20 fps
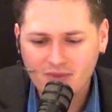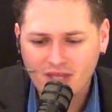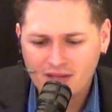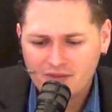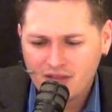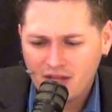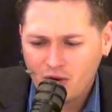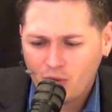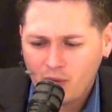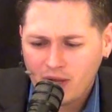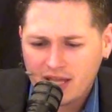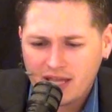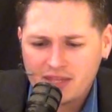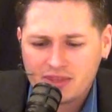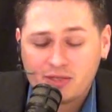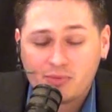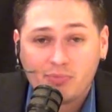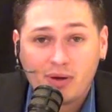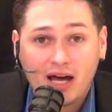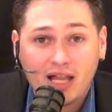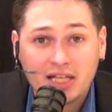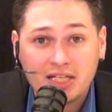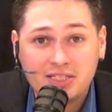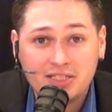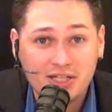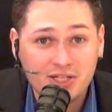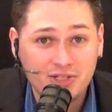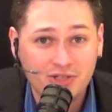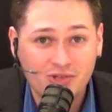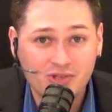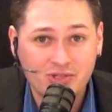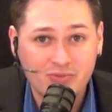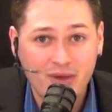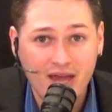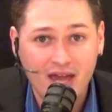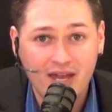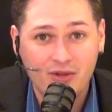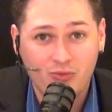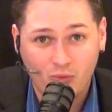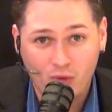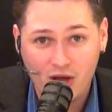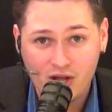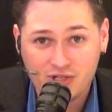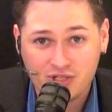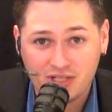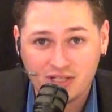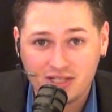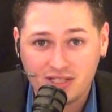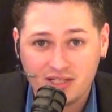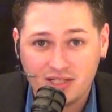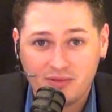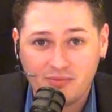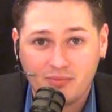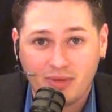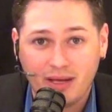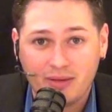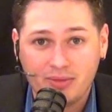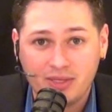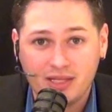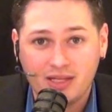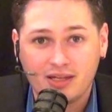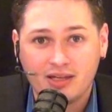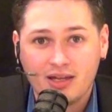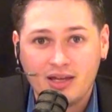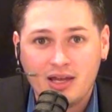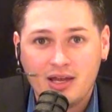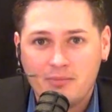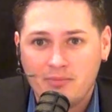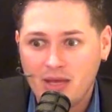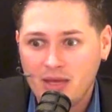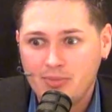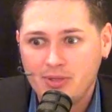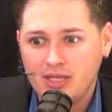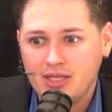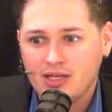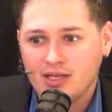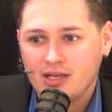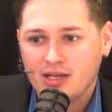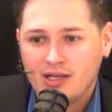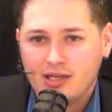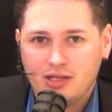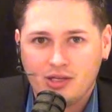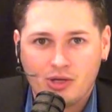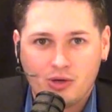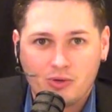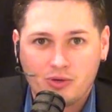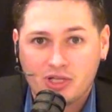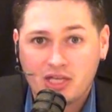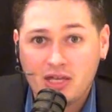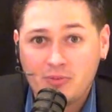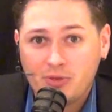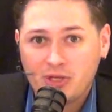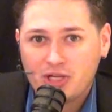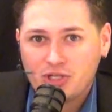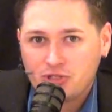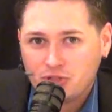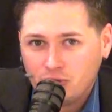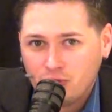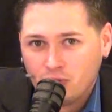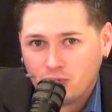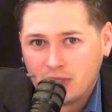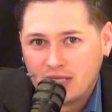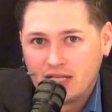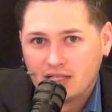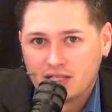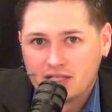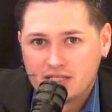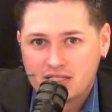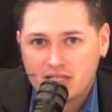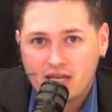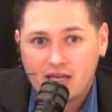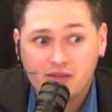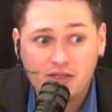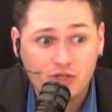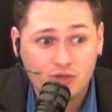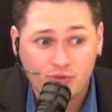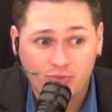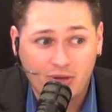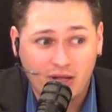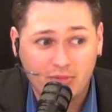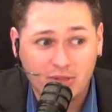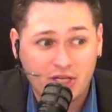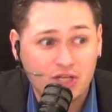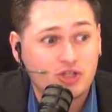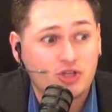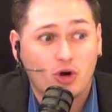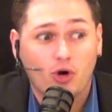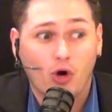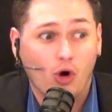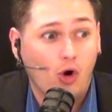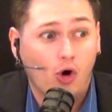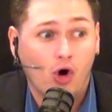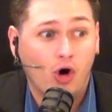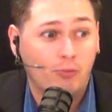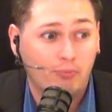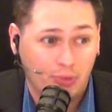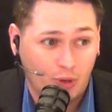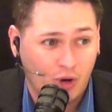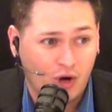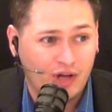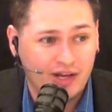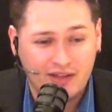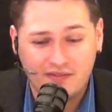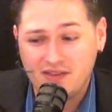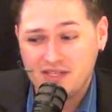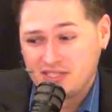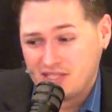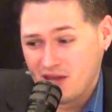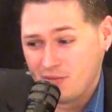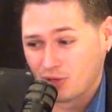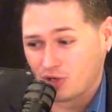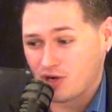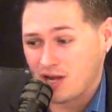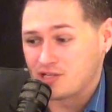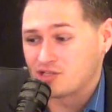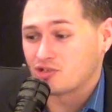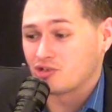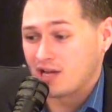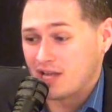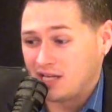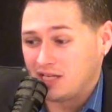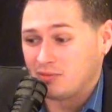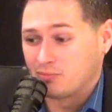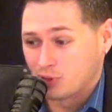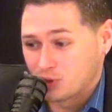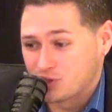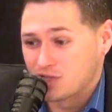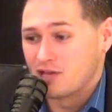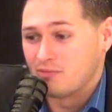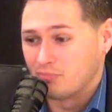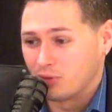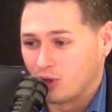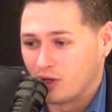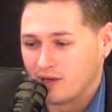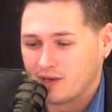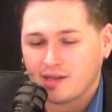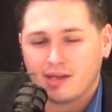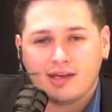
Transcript: They don't want to get the politicians mad in Washington by being maybe, you know, keeping it too real and saying these Republicans are all bought and these Democrats are 80% bought.